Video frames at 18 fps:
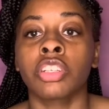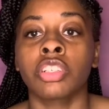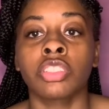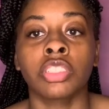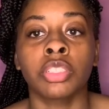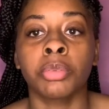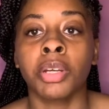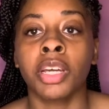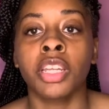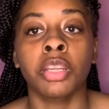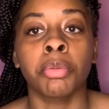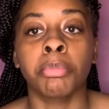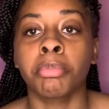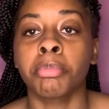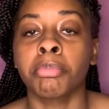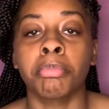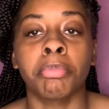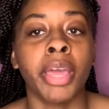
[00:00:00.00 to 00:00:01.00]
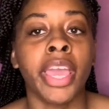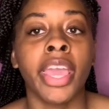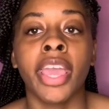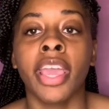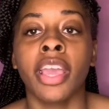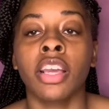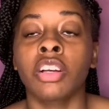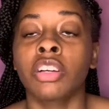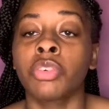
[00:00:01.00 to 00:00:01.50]
or some kind of
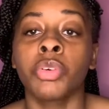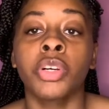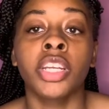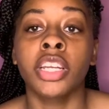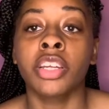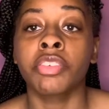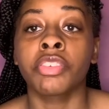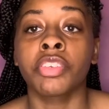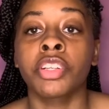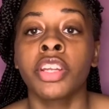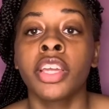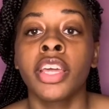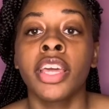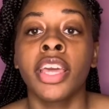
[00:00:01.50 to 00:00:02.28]
bag or whatever.